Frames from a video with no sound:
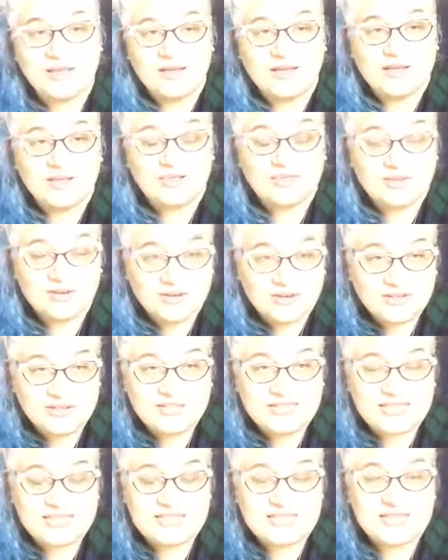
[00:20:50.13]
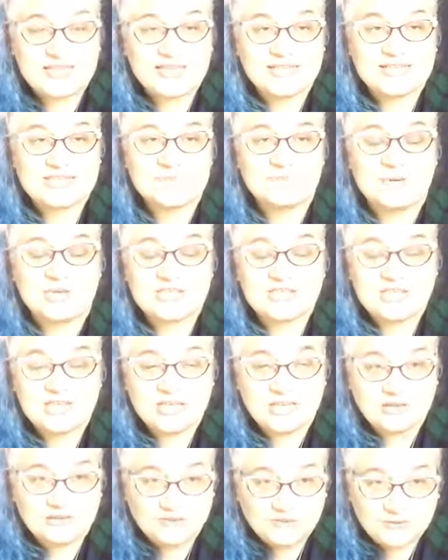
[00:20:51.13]
third density expression
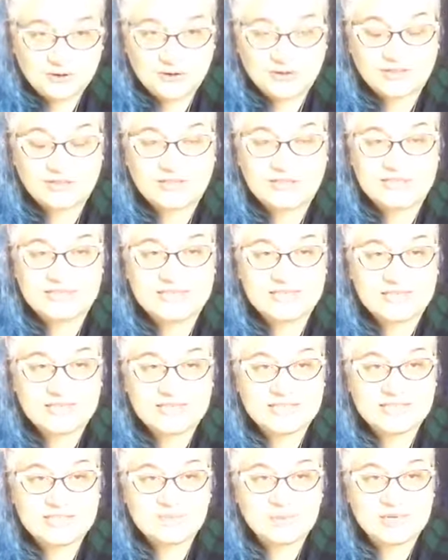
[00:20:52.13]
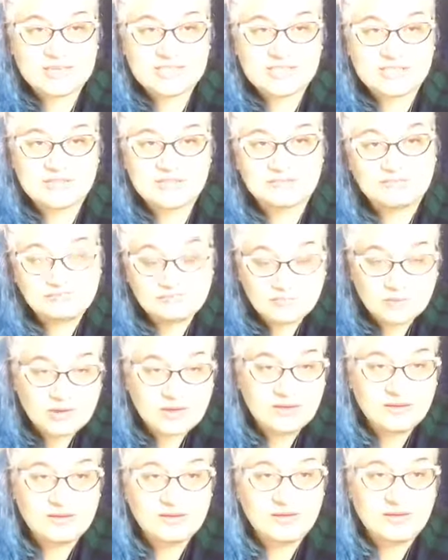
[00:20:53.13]
and fourth density expression?
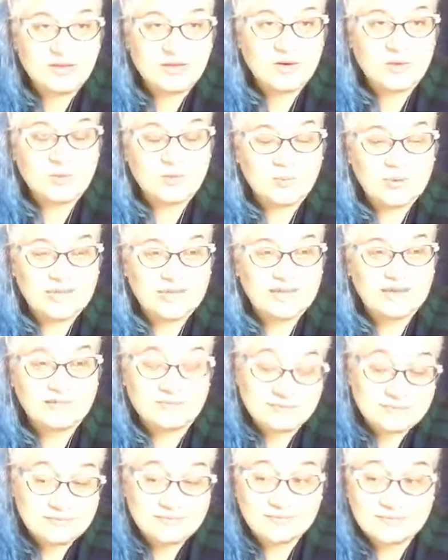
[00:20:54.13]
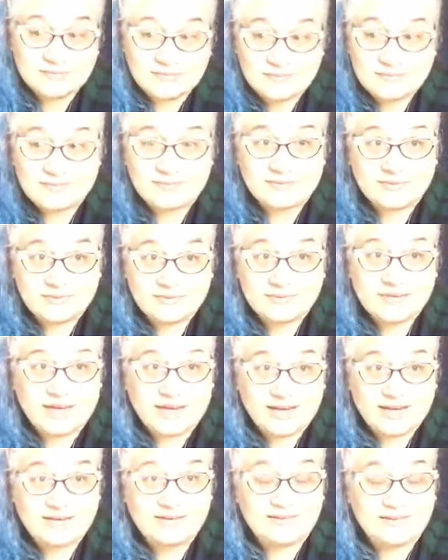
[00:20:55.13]
Well, we
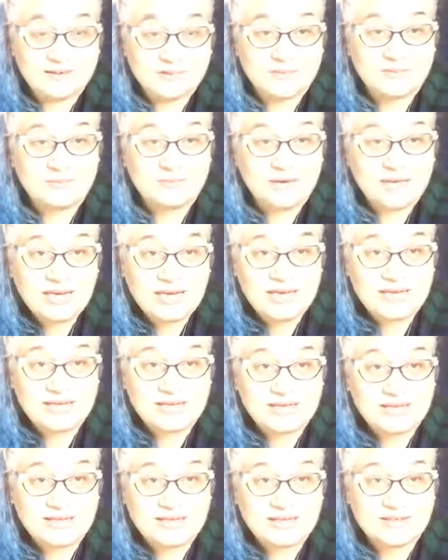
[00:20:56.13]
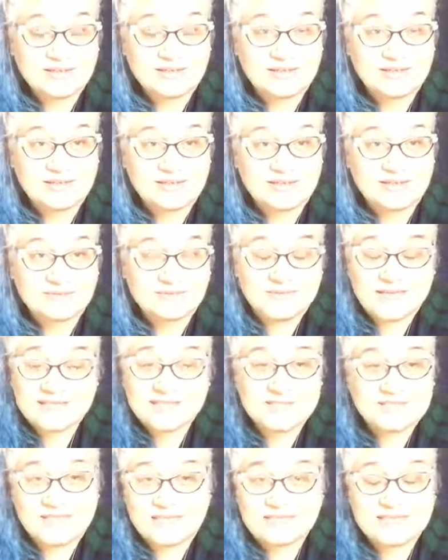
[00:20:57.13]
got to deal with money.
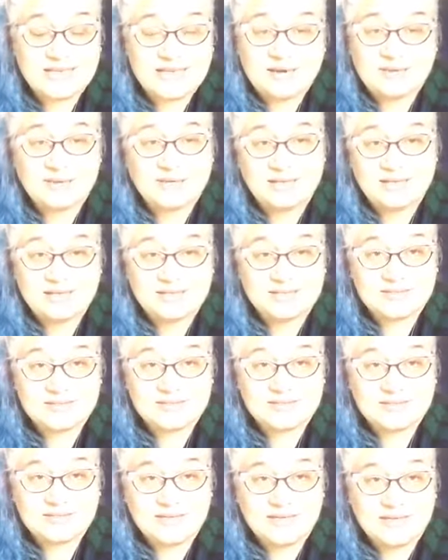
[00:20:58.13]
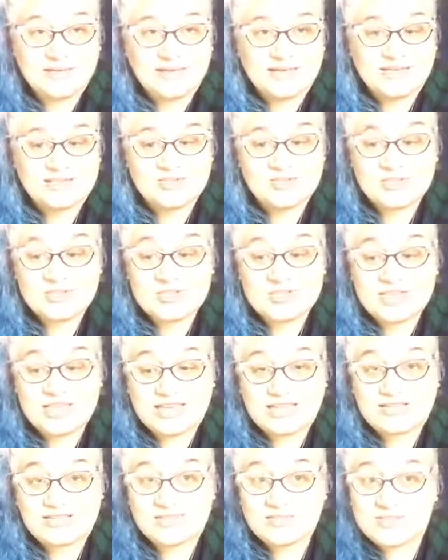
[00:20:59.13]
That's how it is. It's just
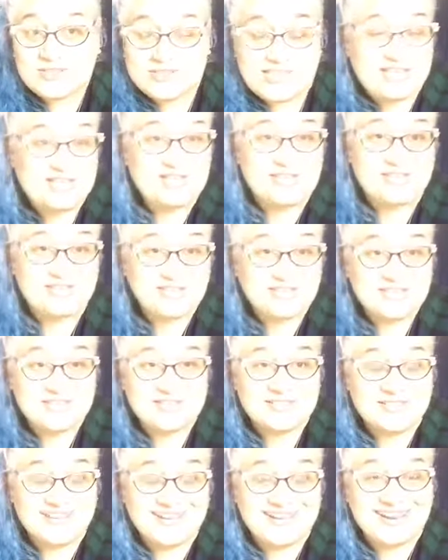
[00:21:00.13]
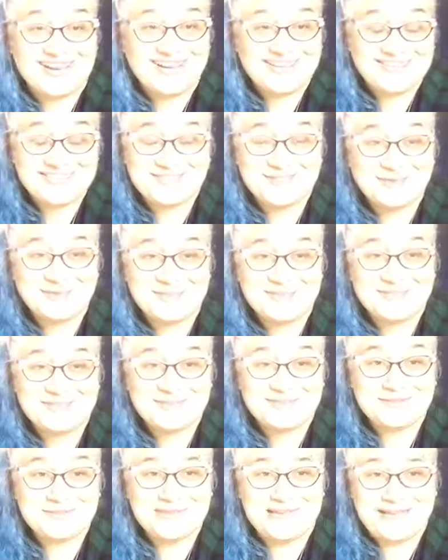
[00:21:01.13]
like those seniors at high
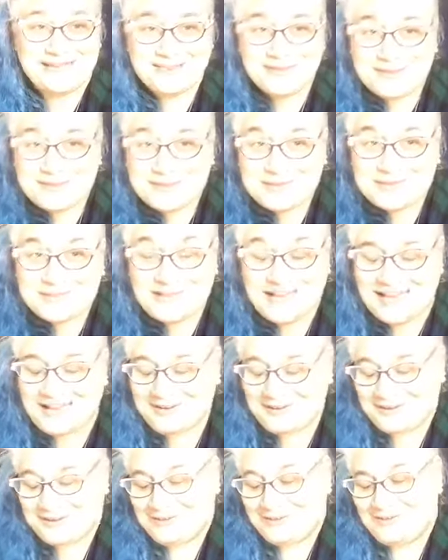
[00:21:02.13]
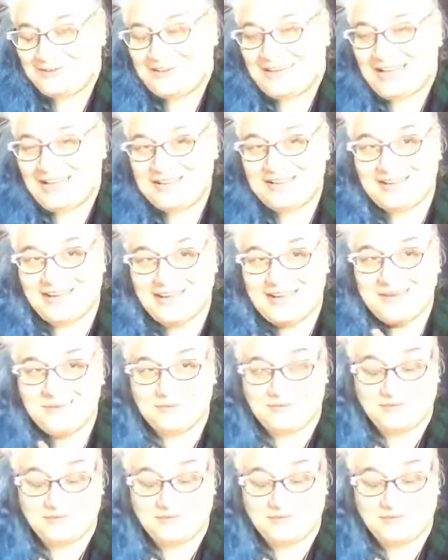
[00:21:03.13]
schools in those, I don't know if